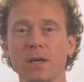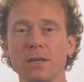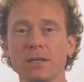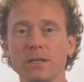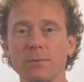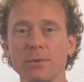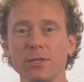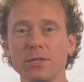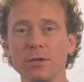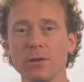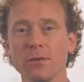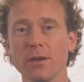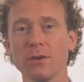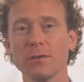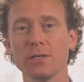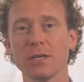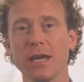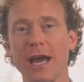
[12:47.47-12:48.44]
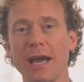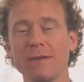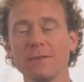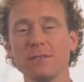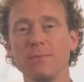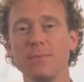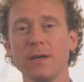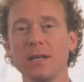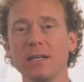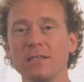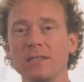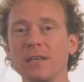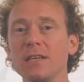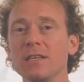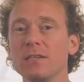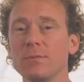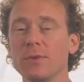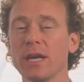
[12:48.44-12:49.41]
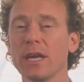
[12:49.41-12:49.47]
So we took those
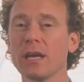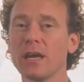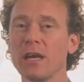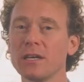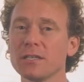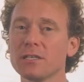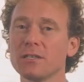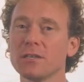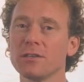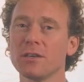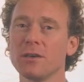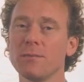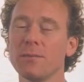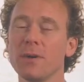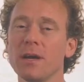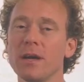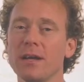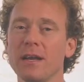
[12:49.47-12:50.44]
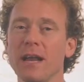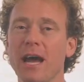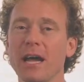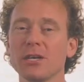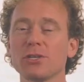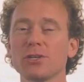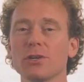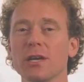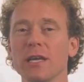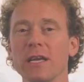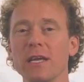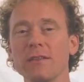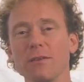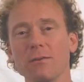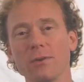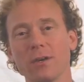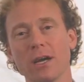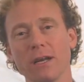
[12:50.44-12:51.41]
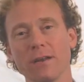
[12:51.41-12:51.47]
accountabilities and we clustered them naturally.
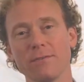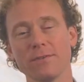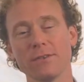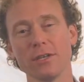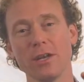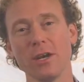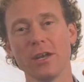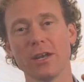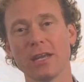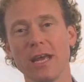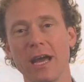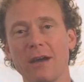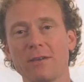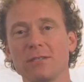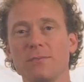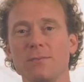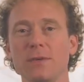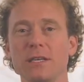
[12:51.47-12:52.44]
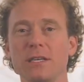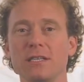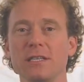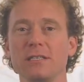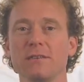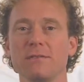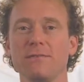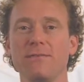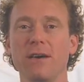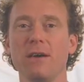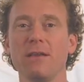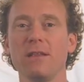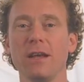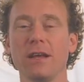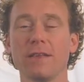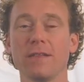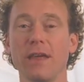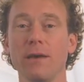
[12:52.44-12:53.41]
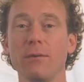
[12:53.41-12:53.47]
There were kind of certain accountabilities that felt
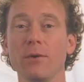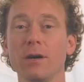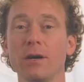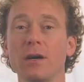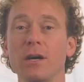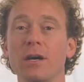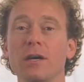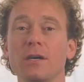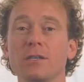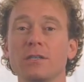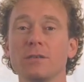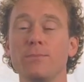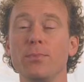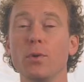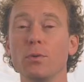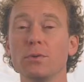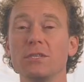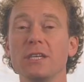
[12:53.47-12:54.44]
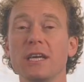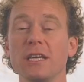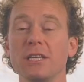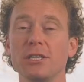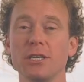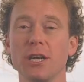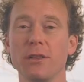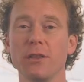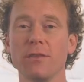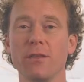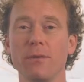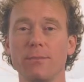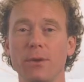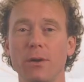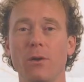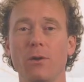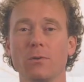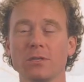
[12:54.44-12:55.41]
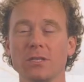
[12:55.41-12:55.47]
like they were supporting each other, that
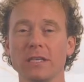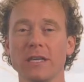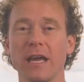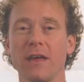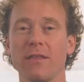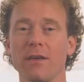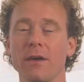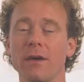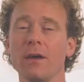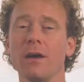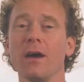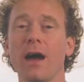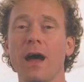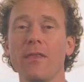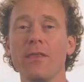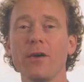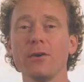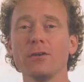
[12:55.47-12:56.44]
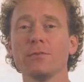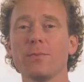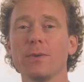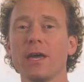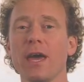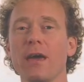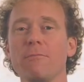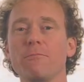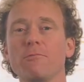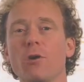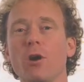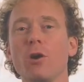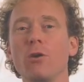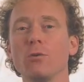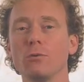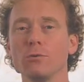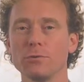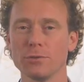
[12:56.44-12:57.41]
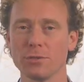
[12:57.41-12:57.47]
belonged together. And those became
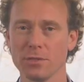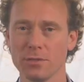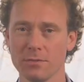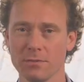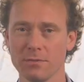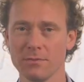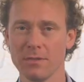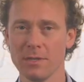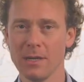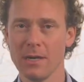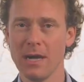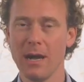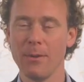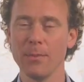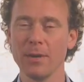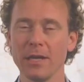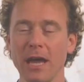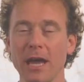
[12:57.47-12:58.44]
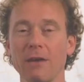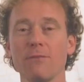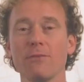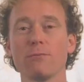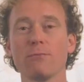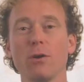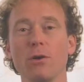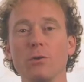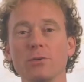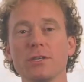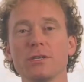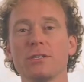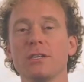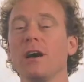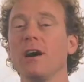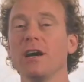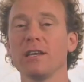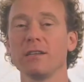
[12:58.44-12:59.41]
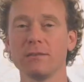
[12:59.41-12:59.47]
roles. And we gave the roles a
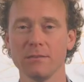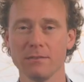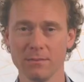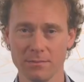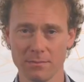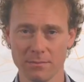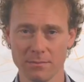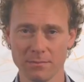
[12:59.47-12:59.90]
title.